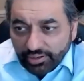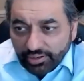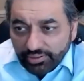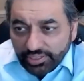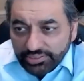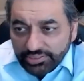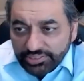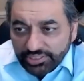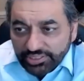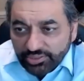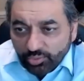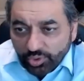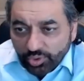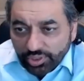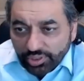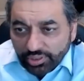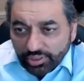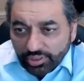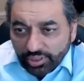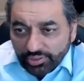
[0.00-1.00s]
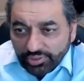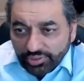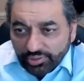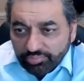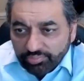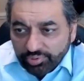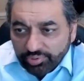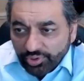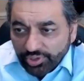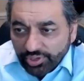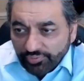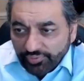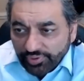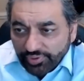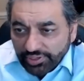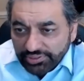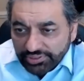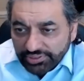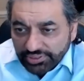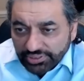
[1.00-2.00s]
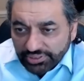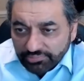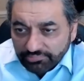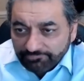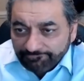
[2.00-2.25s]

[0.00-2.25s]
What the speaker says: How does it work on the port of entry?